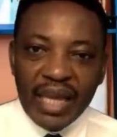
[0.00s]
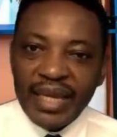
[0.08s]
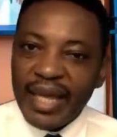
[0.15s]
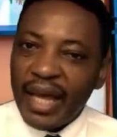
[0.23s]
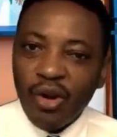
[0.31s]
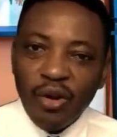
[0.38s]

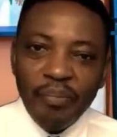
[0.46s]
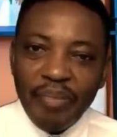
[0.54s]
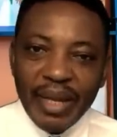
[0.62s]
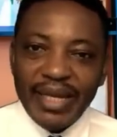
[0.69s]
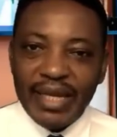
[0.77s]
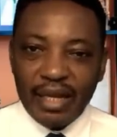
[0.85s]
They are not
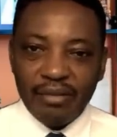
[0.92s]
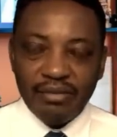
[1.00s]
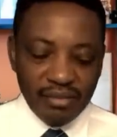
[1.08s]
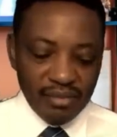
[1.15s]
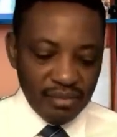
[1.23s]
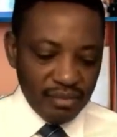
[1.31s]
better.
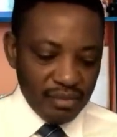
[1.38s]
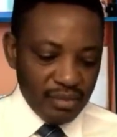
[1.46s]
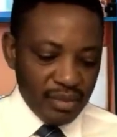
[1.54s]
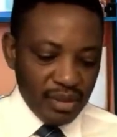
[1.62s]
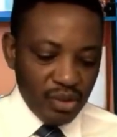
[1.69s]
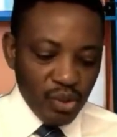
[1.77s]

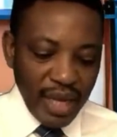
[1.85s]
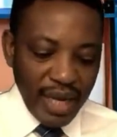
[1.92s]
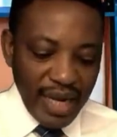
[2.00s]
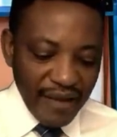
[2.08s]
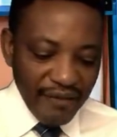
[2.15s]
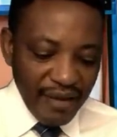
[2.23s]
You
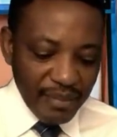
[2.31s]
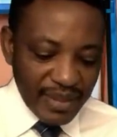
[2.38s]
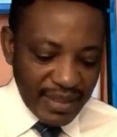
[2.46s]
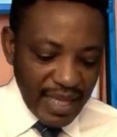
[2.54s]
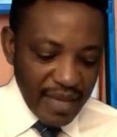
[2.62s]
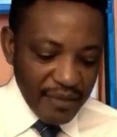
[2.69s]
can never be
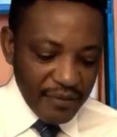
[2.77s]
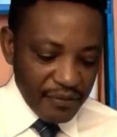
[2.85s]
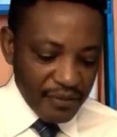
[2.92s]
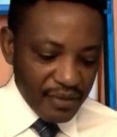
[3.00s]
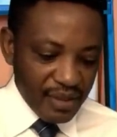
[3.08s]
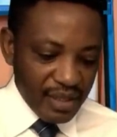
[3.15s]
saved
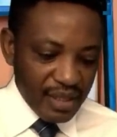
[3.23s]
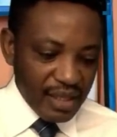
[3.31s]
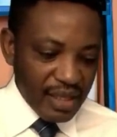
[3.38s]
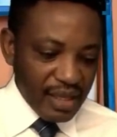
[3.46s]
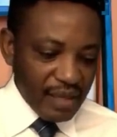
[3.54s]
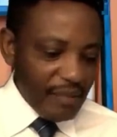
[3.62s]

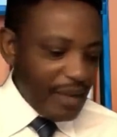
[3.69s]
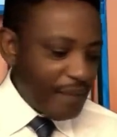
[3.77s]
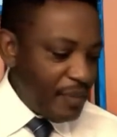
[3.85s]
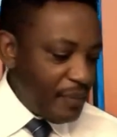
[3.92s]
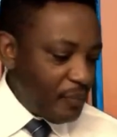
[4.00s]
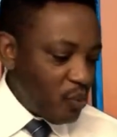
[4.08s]
by
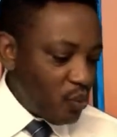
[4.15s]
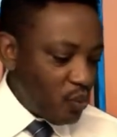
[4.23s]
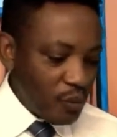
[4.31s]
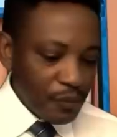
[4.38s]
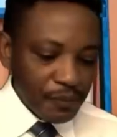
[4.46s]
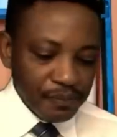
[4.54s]
people
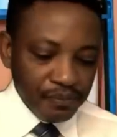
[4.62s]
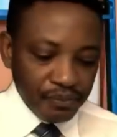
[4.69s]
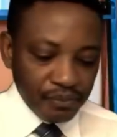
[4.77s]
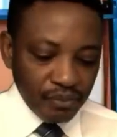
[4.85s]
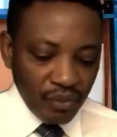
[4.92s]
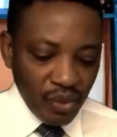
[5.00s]

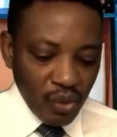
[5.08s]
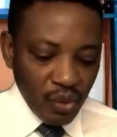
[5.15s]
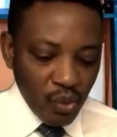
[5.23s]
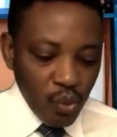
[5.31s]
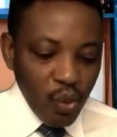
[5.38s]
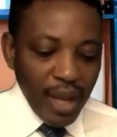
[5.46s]

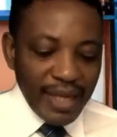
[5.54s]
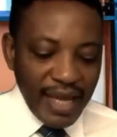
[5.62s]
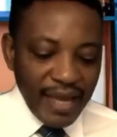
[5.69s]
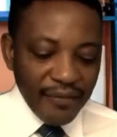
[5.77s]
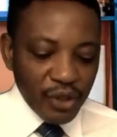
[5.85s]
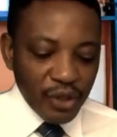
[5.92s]
who are
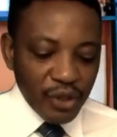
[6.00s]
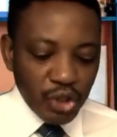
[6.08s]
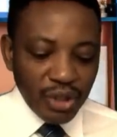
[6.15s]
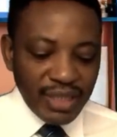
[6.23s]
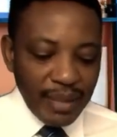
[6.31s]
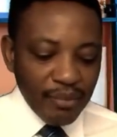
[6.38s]
there for
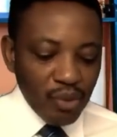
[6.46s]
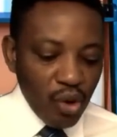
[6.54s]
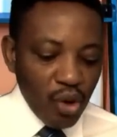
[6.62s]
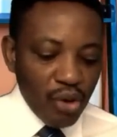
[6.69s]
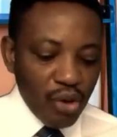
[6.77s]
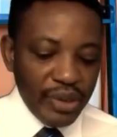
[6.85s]
short-term
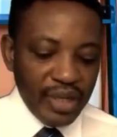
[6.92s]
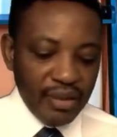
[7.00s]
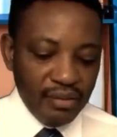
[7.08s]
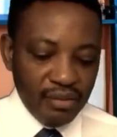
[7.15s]
glory.